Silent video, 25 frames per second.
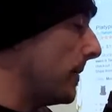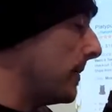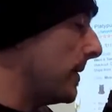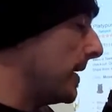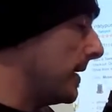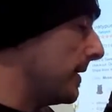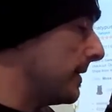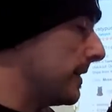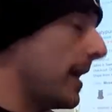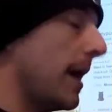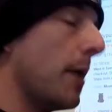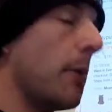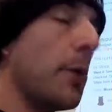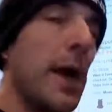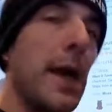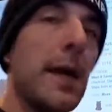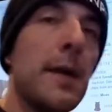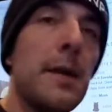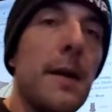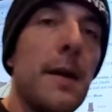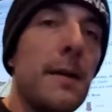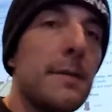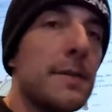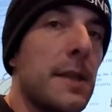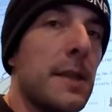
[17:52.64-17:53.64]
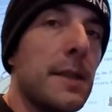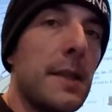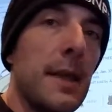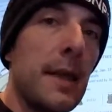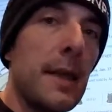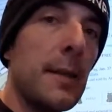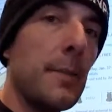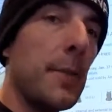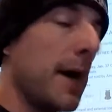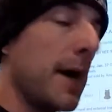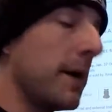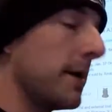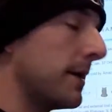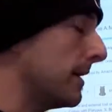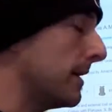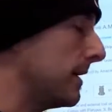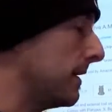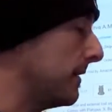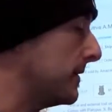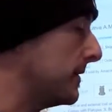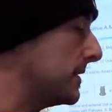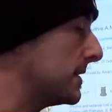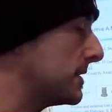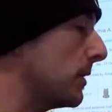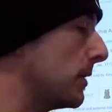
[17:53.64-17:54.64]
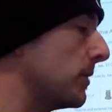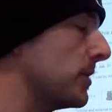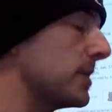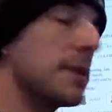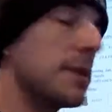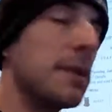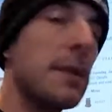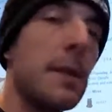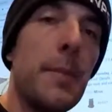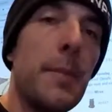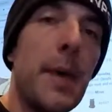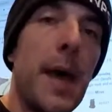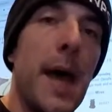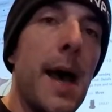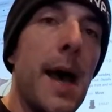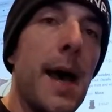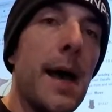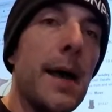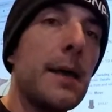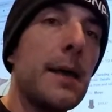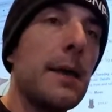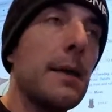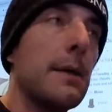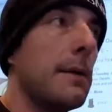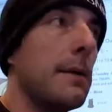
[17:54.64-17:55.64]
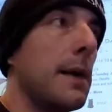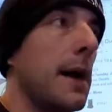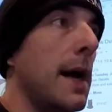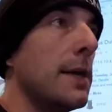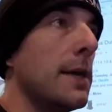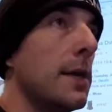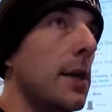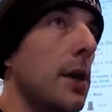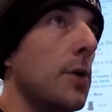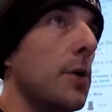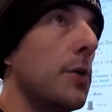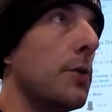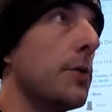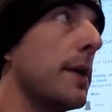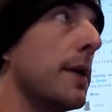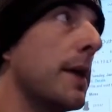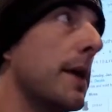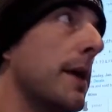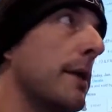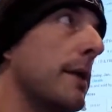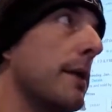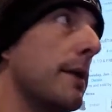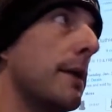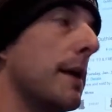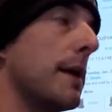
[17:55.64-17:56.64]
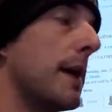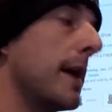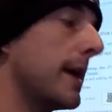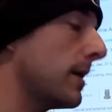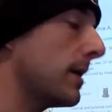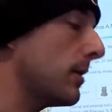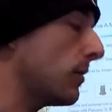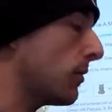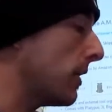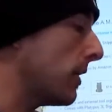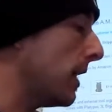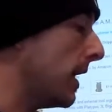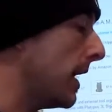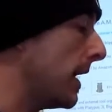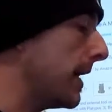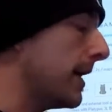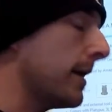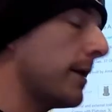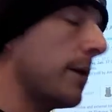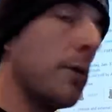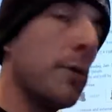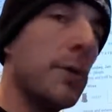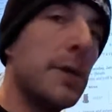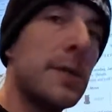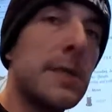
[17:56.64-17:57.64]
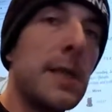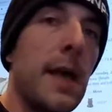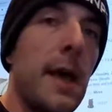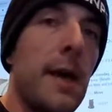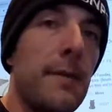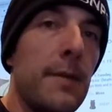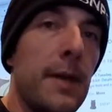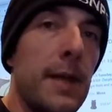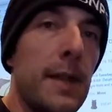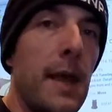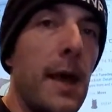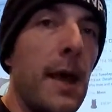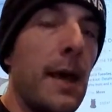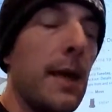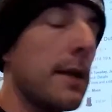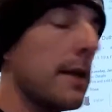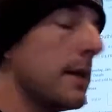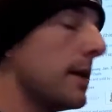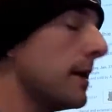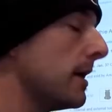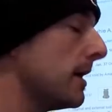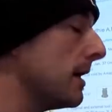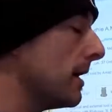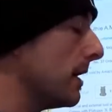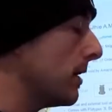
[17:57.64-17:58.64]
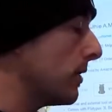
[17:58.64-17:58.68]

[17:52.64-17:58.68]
aid equipment. That way I don't have to think about it. If it's always in the bag, I know that I can rely on always having that.